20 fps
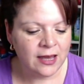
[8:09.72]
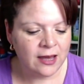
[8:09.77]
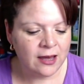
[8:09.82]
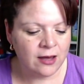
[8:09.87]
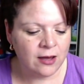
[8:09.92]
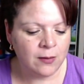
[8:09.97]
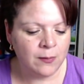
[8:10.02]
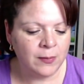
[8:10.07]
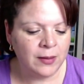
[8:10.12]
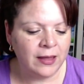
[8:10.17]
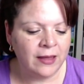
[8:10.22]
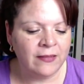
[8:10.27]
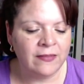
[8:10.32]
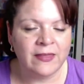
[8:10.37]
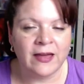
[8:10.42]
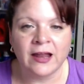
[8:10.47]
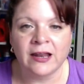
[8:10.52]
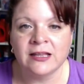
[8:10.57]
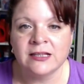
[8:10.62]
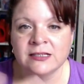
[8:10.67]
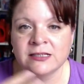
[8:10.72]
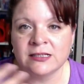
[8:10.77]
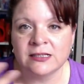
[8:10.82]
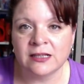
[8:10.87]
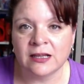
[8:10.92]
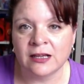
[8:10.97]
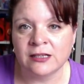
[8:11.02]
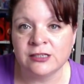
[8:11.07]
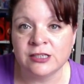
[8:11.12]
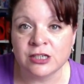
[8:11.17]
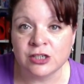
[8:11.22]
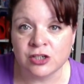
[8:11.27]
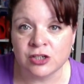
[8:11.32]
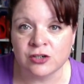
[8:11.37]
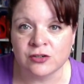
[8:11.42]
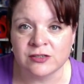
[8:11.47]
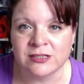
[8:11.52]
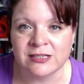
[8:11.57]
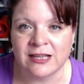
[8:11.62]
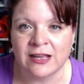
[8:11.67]
Um, and that is
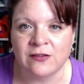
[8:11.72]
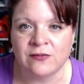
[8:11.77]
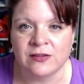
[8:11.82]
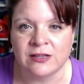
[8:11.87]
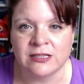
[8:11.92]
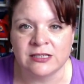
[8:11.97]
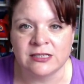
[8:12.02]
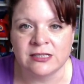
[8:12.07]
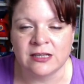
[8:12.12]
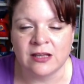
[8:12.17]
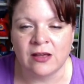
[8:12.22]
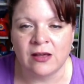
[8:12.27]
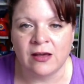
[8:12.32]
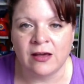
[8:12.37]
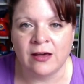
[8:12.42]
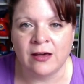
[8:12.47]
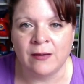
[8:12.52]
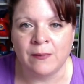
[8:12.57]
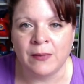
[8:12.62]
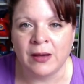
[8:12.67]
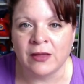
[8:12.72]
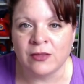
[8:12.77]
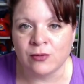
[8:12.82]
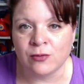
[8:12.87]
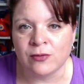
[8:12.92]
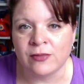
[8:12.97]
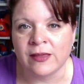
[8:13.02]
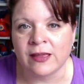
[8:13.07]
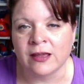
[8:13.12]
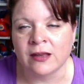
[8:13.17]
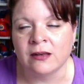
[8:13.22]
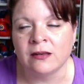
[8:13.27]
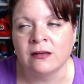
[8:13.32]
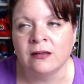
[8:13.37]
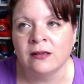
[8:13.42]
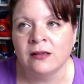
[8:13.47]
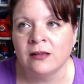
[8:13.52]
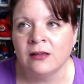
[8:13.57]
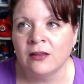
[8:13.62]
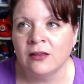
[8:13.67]
additional savings um, other than
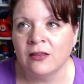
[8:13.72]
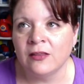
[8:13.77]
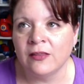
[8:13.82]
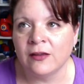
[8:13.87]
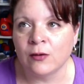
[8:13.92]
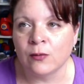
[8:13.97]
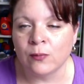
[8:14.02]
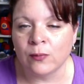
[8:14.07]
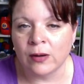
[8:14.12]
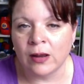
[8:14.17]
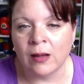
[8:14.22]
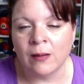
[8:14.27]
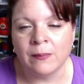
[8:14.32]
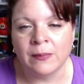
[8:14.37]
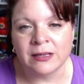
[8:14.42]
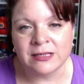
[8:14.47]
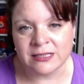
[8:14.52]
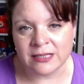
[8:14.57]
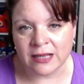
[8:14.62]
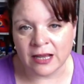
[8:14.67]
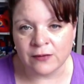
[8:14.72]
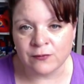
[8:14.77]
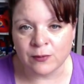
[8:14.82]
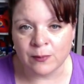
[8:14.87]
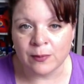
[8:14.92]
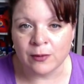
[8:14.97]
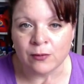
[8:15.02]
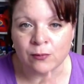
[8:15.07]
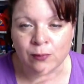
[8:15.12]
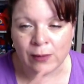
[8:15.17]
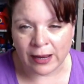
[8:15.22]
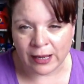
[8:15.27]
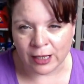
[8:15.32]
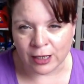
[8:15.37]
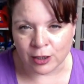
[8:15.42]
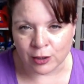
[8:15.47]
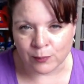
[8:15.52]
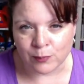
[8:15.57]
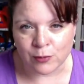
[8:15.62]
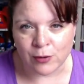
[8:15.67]
their, um, aside from their
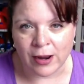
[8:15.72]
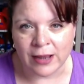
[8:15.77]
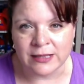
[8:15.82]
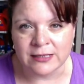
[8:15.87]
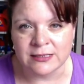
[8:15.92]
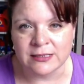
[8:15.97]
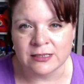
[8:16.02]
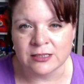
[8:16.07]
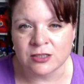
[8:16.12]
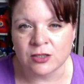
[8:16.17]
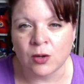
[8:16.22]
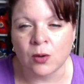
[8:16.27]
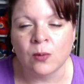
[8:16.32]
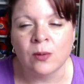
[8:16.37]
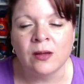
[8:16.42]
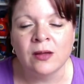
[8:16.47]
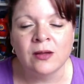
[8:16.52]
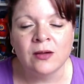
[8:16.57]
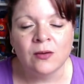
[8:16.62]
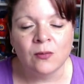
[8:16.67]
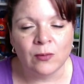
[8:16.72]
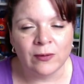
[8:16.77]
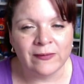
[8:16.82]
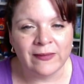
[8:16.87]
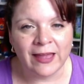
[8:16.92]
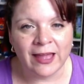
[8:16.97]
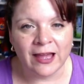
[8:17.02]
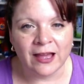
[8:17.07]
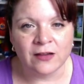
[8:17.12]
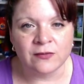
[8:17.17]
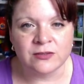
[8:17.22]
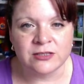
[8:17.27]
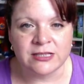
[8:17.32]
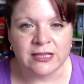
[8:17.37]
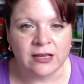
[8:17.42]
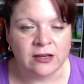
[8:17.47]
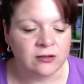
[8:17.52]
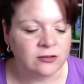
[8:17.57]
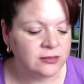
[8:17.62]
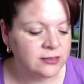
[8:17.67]
regular price. So when they have
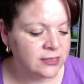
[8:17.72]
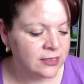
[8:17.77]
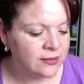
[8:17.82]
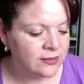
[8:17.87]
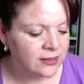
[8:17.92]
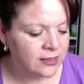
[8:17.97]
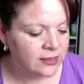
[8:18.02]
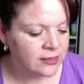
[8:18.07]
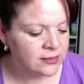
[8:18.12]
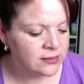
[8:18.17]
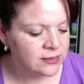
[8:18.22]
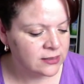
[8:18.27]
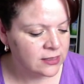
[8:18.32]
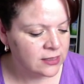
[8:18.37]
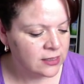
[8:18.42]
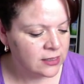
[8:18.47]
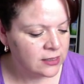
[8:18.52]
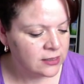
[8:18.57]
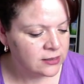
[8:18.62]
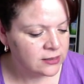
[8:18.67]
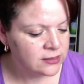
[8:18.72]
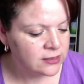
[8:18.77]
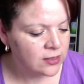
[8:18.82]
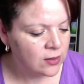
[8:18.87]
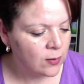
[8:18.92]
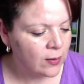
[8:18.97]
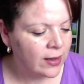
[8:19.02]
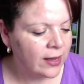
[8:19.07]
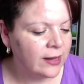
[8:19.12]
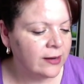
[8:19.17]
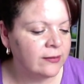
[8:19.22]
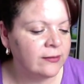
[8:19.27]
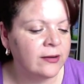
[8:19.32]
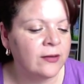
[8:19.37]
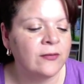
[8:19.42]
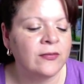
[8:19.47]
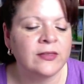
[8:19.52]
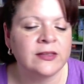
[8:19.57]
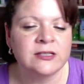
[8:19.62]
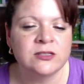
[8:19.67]
sales and things. So I don't
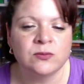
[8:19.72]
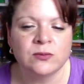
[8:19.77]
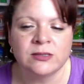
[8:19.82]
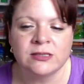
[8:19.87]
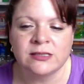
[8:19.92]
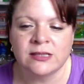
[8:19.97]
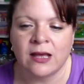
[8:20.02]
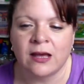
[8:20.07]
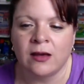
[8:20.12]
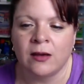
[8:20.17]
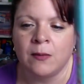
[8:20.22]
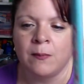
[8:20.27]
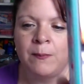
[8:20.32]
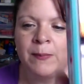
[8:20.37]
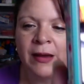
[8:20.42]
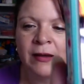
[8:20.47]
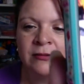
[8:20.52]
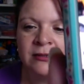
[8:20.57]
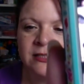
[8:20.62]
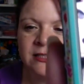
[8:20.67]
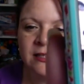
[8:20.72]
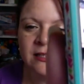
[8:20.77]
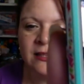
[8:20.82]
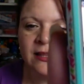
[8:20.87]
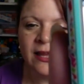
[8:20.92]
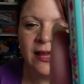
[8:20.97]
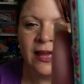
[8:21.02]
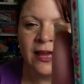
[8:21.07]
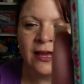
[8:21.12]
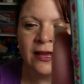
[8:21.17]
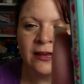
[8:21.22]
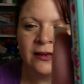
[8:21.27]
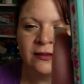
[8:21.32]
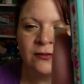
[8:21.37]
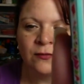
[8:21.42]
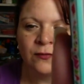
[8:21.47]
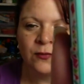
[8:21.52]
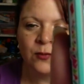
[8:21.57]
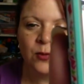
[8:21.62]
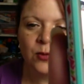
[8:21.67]
know, this was um, Bounty they had
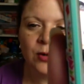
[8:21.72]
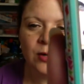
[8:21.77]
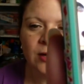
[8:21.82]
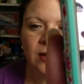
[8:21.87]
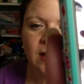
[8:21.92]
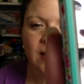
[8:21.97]
for